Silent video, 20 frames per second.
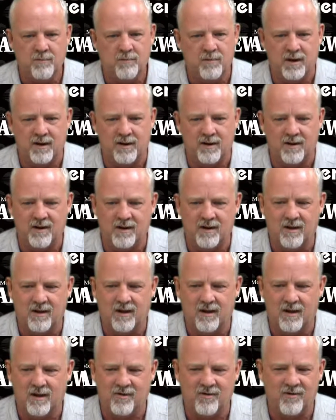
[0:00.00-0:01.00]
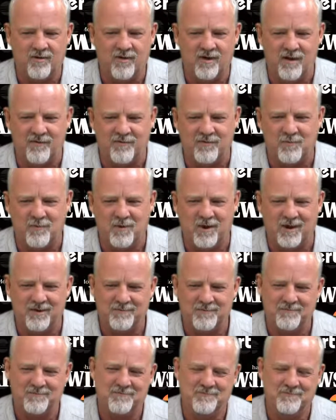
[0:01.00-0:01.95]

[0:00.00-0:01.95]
but you're going to have to wait.